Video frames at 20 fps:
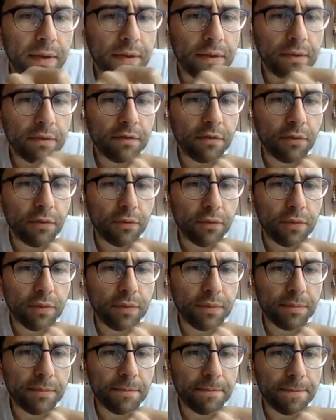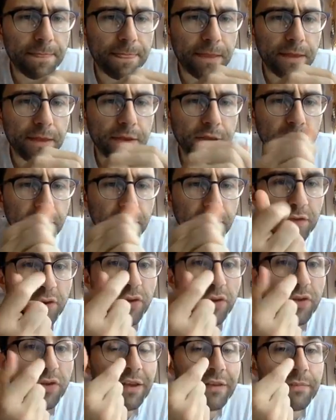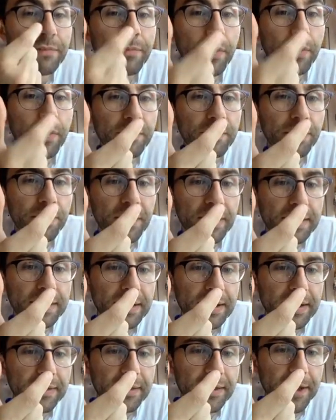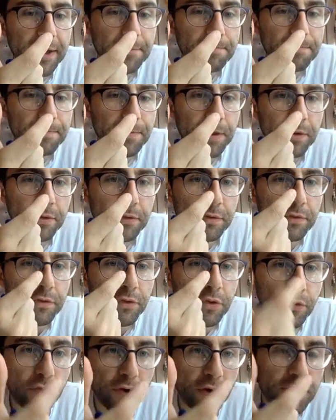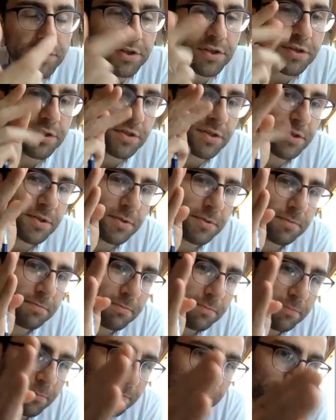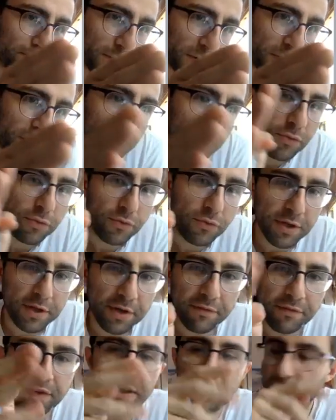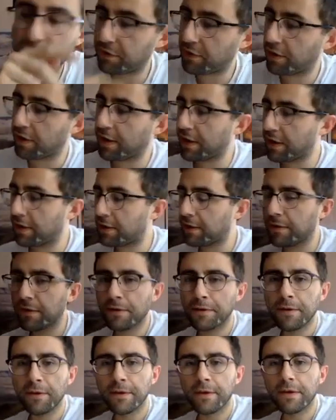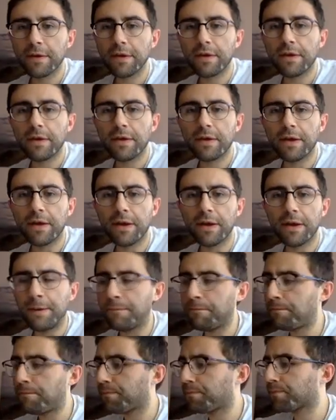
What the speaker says: So you've got two things multiplied like that. You've got two functions, a u and a v, if you like. And